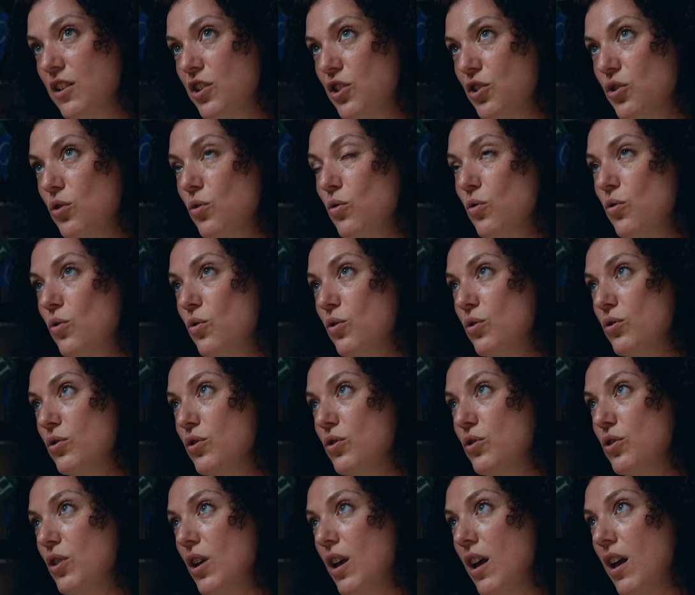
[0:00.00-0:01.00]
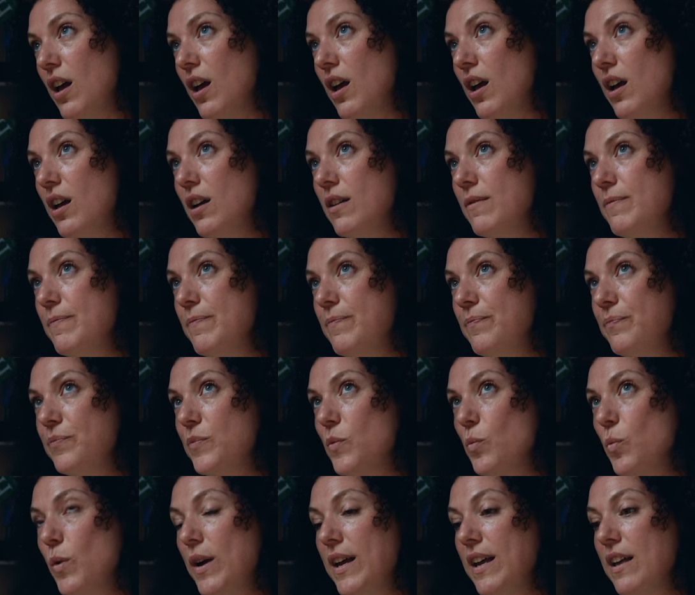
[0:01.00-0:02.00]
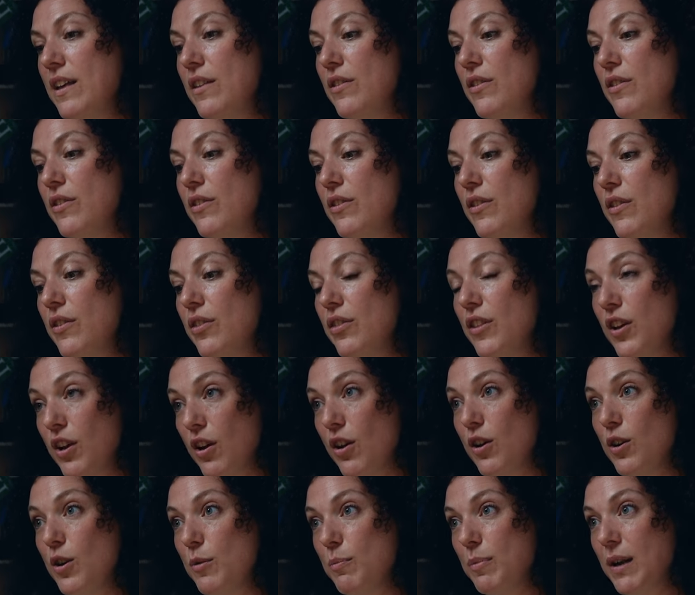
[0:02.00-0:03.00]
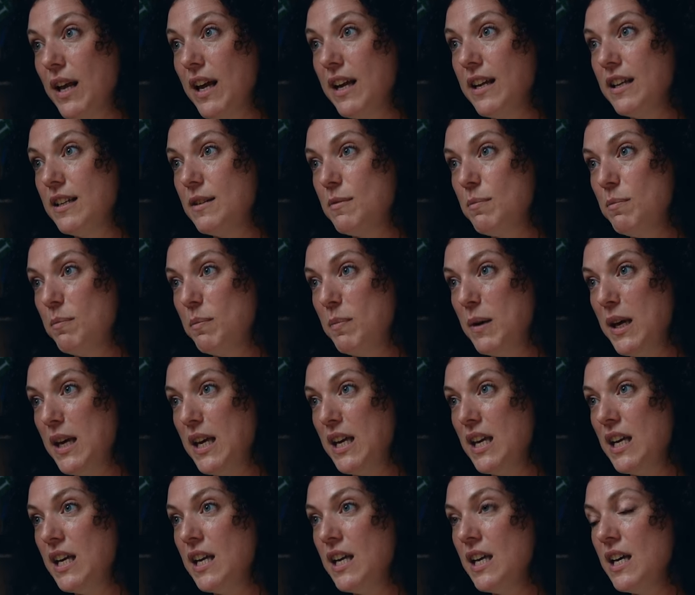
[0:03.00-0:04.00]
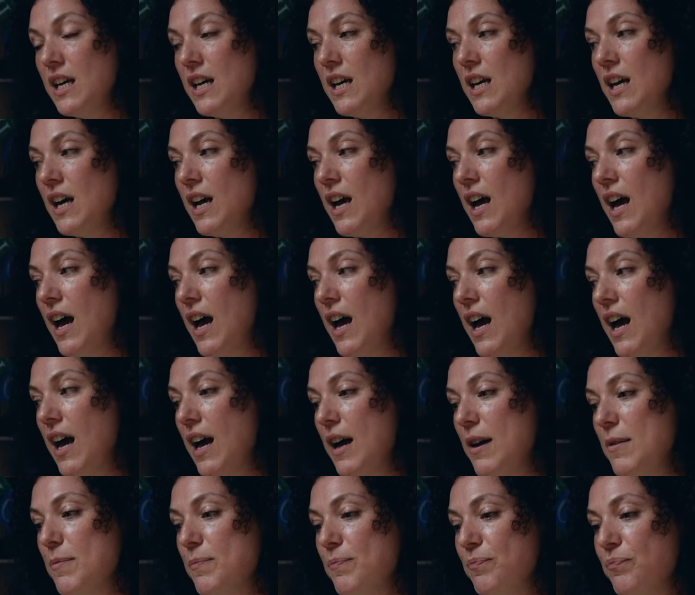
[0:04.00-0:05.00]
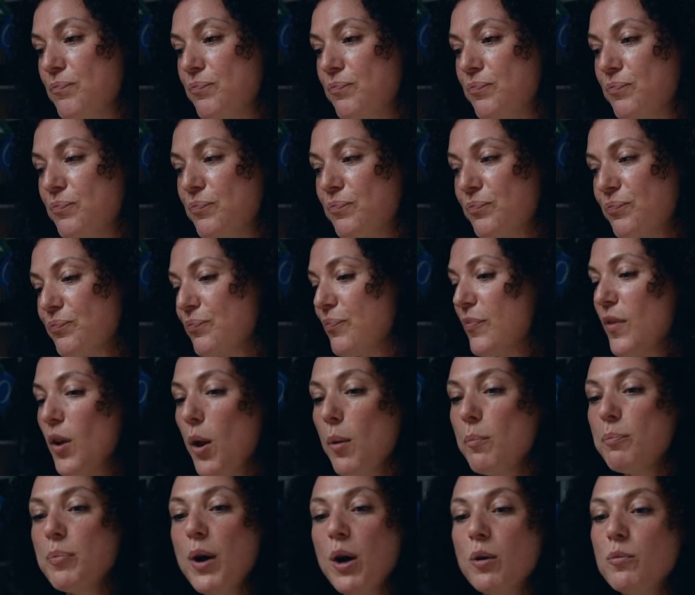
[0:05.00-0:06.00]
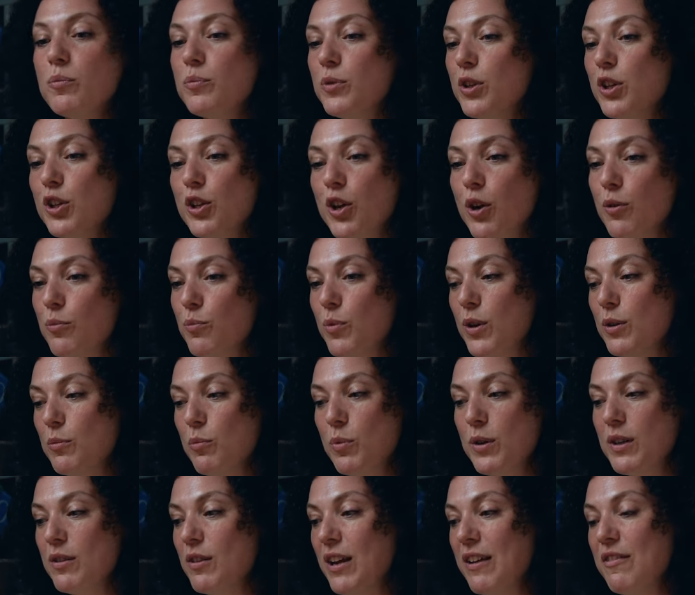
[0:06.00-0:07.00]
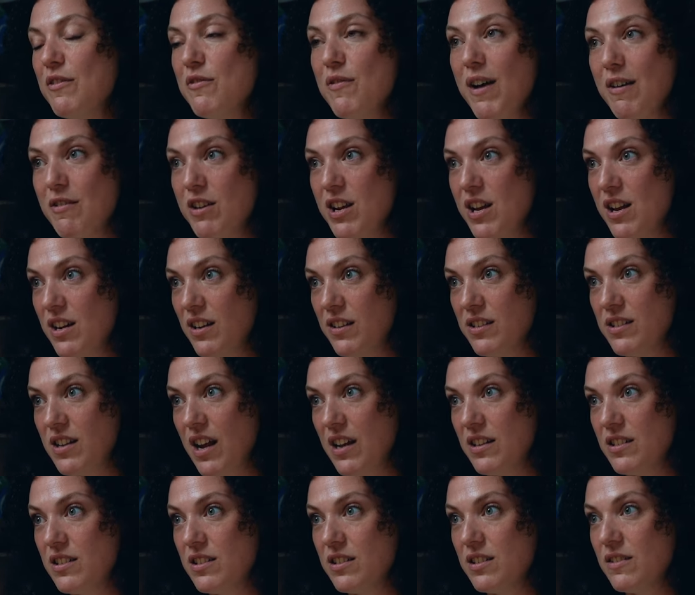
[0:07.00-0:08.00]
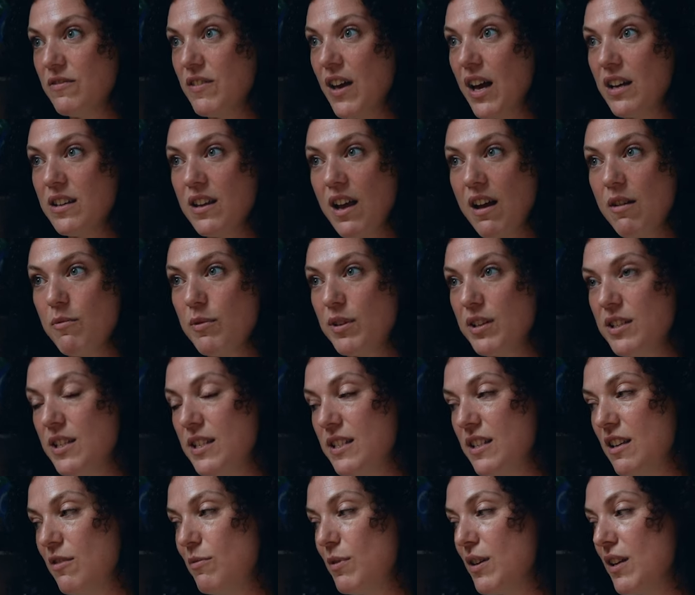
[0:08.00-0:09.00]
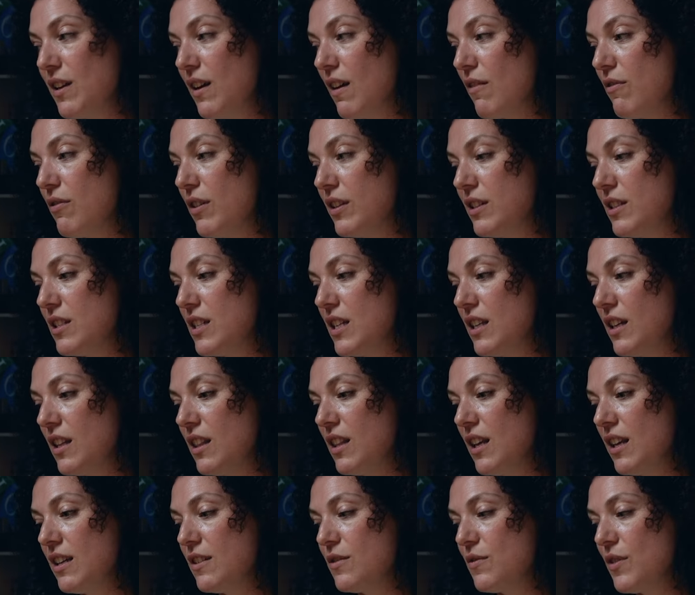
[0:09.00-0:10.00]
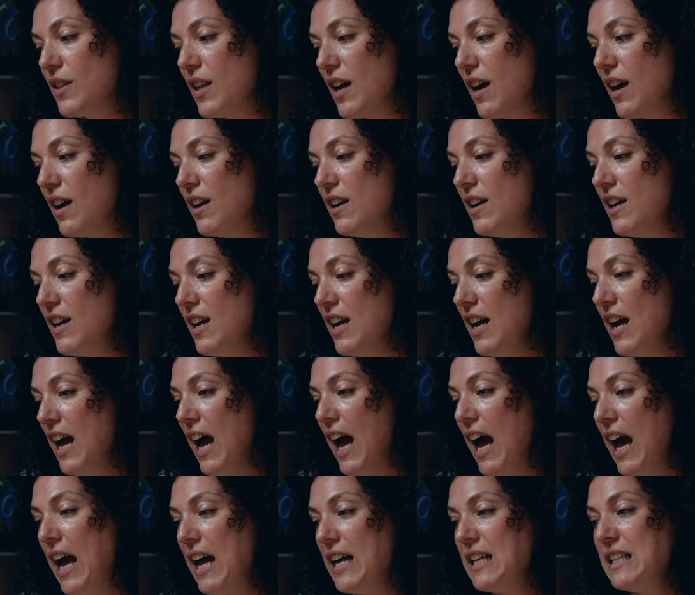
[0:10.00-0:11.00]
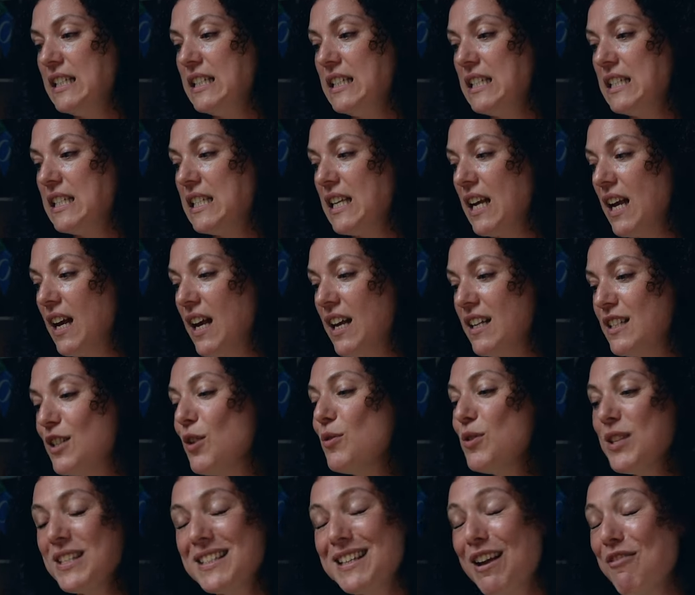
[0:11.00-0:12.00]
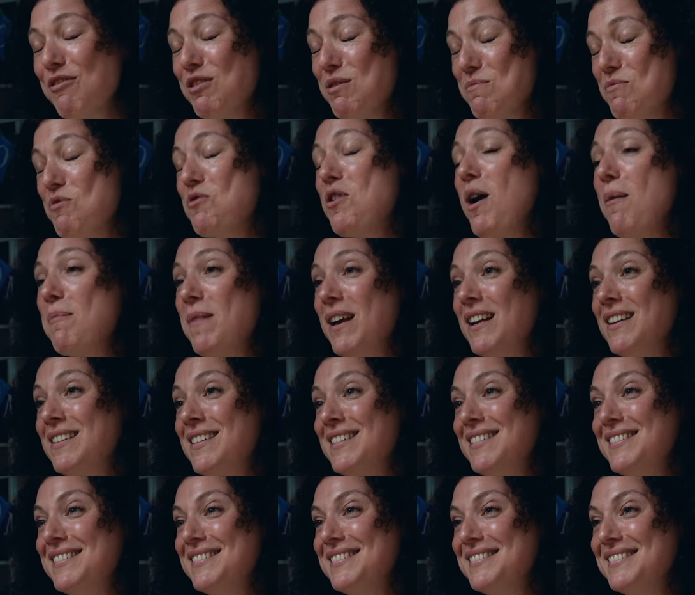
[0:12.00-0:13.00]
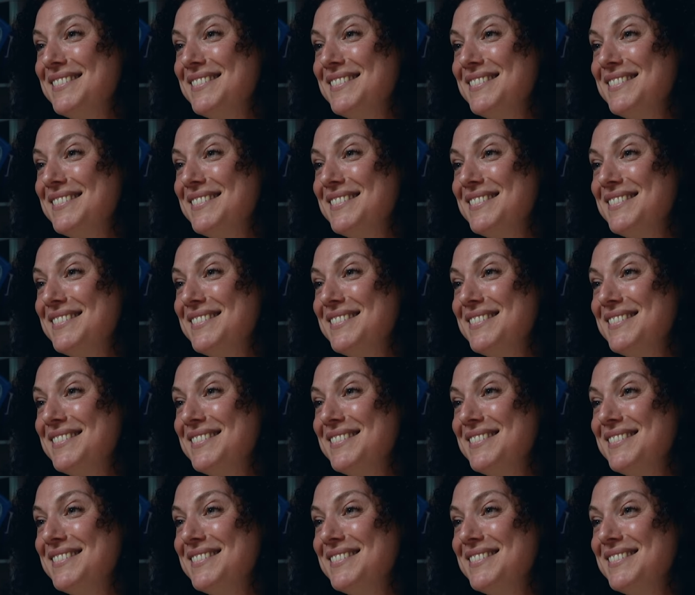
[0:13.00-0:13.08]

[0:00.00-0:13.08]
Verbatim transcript: a short um, with the girl who played B um, but you know we're, in very early stages of that yeah we're going to see if we can get funding and things for that and uh, so there's definitely more coming